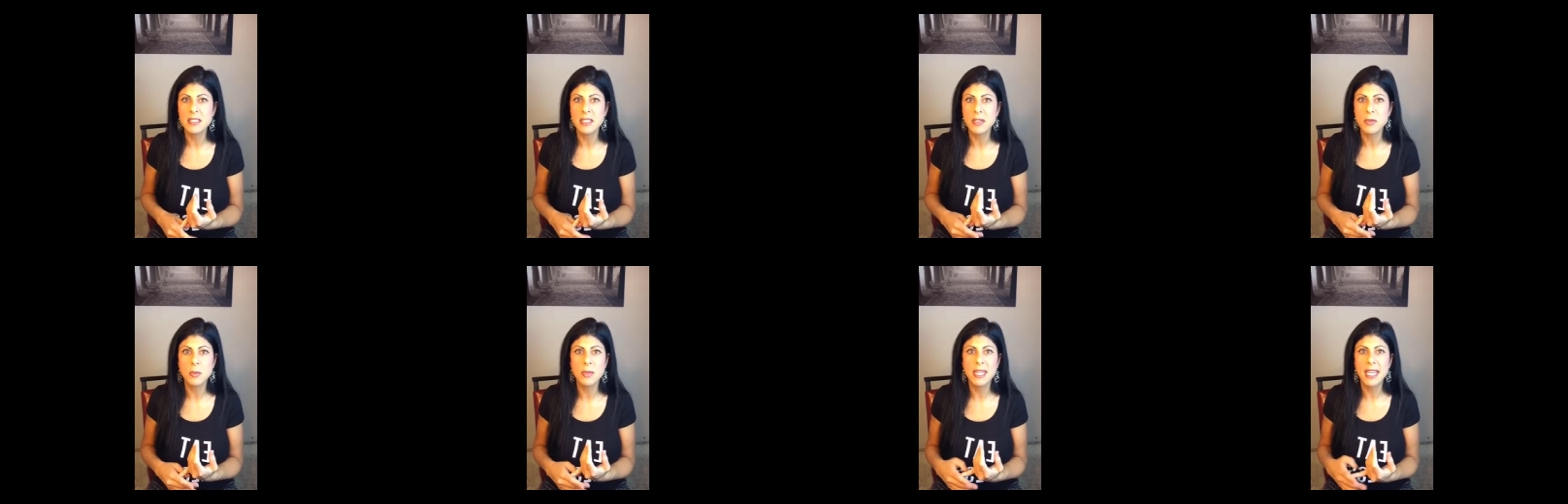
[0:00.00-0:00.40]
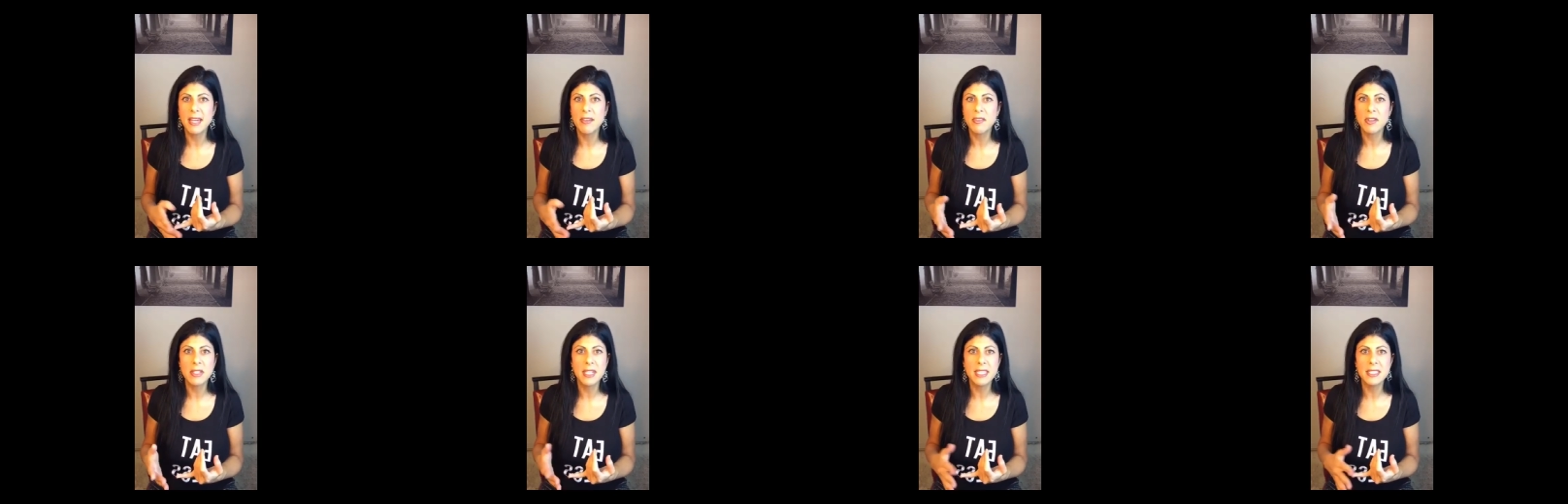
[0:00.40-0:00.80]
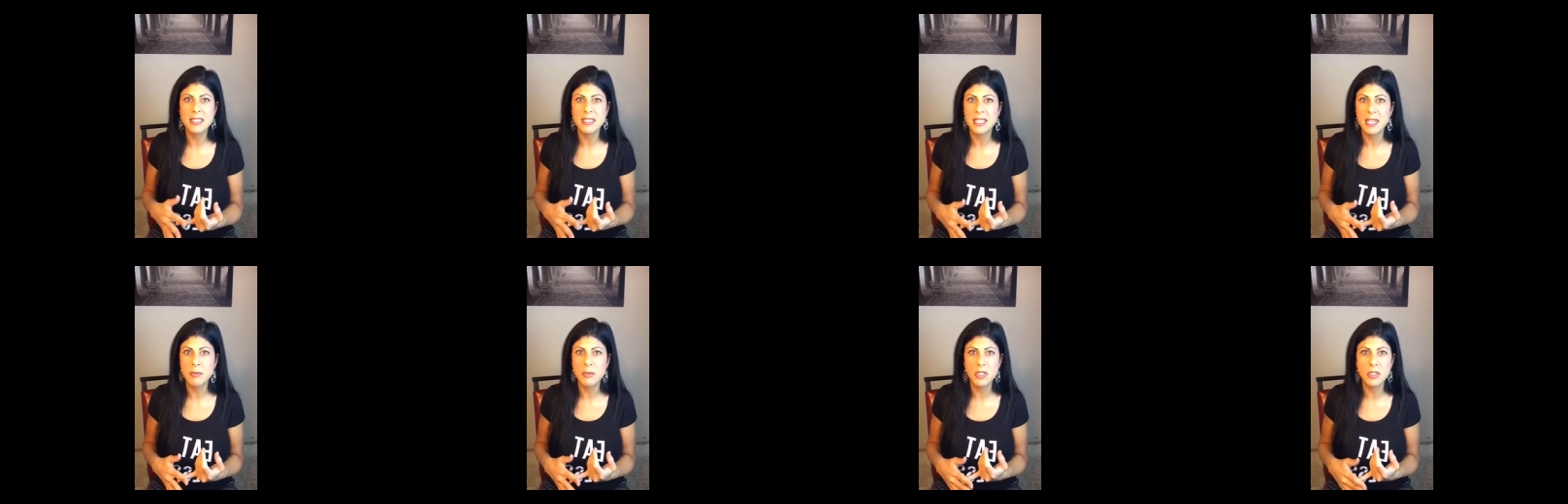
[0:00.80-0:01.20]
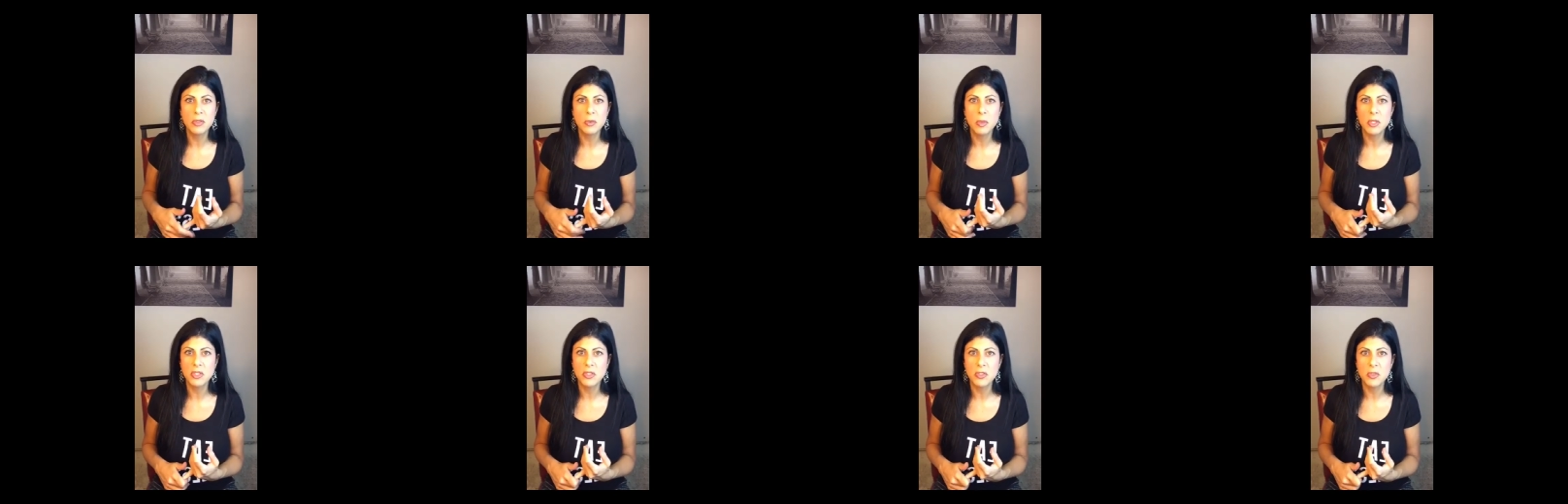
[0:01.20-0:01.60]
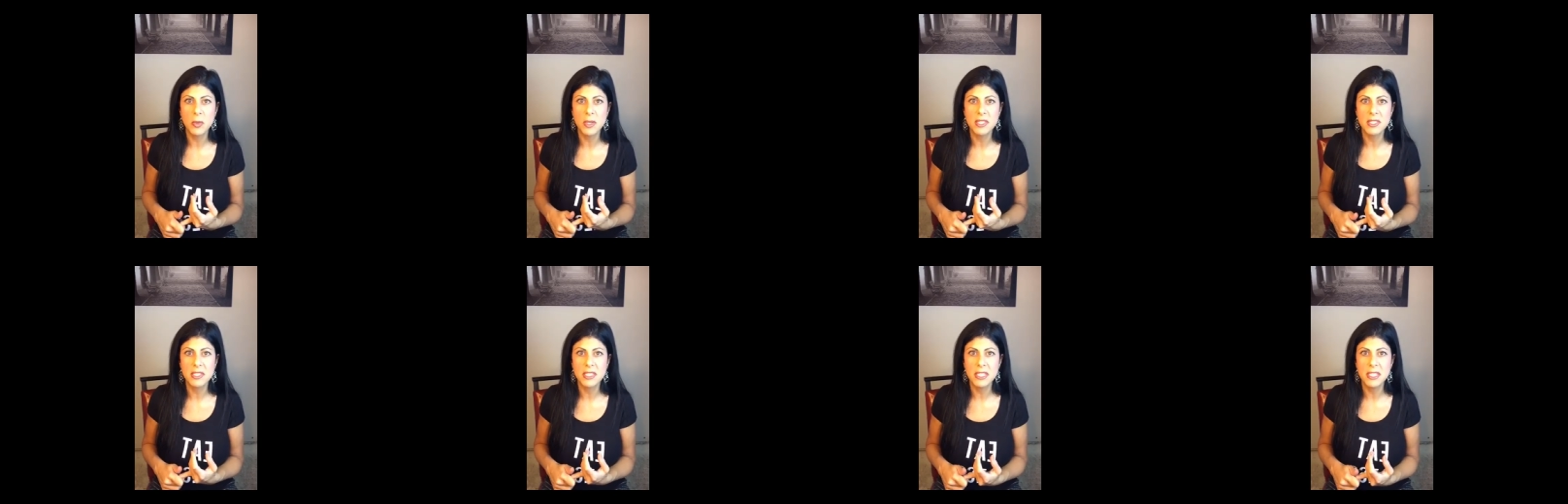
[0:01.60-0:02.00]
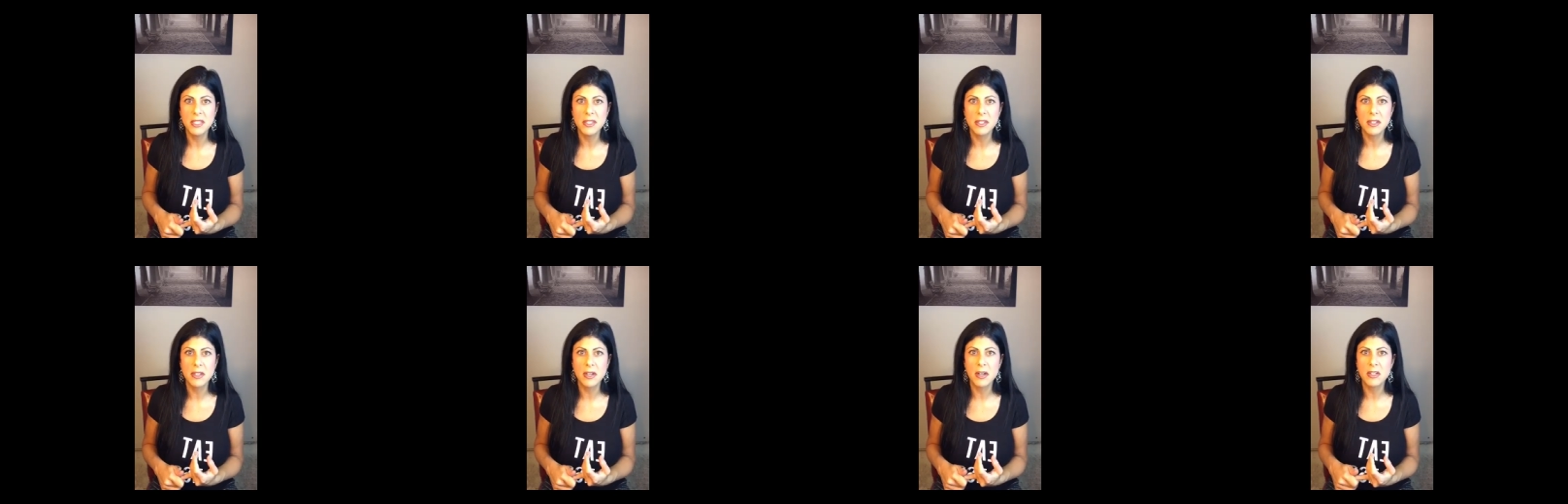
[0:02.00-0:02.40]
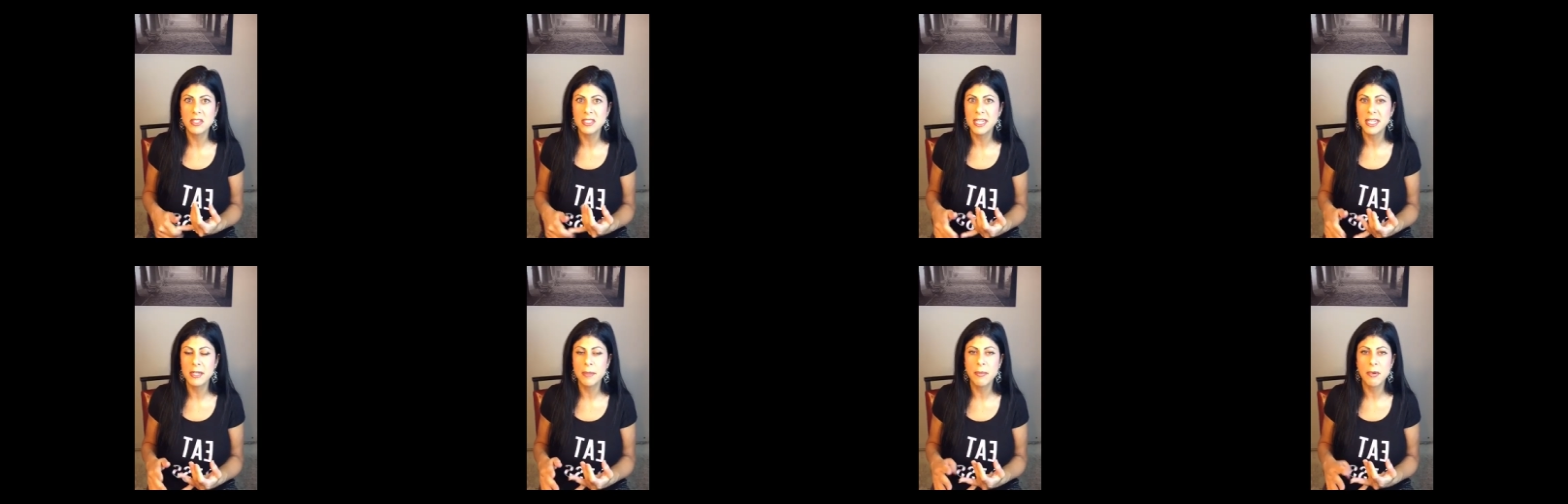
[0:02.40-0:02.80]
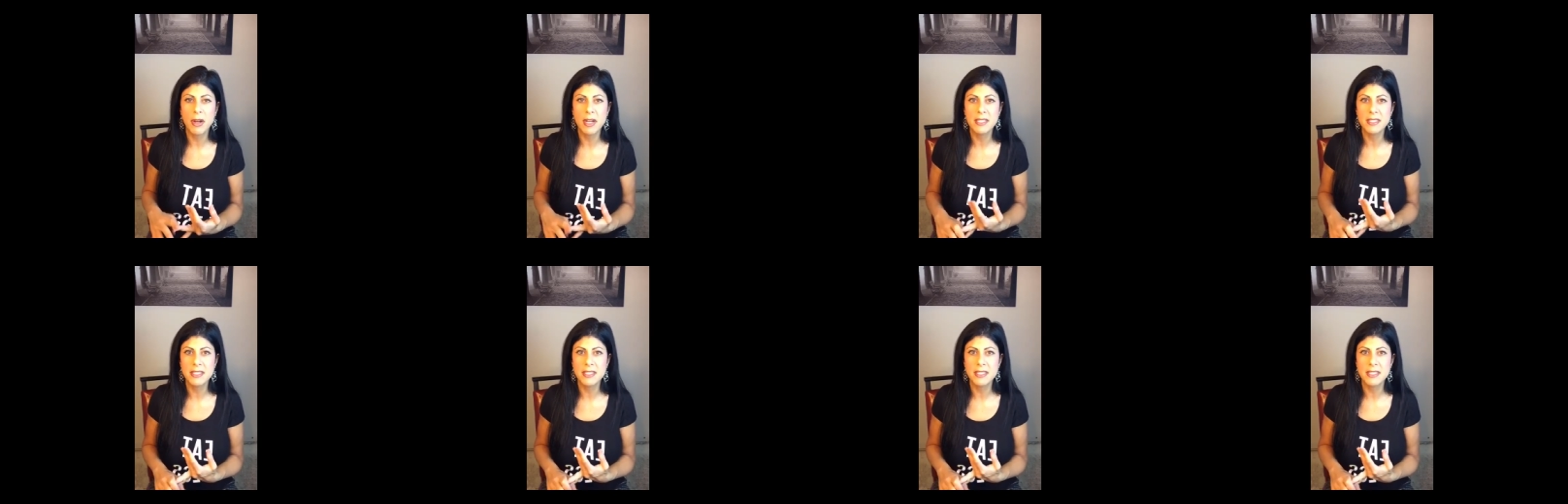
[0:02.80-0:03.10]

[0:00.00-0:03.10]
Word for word: Like we have cleanses that we do once or twice a year, our Standard Process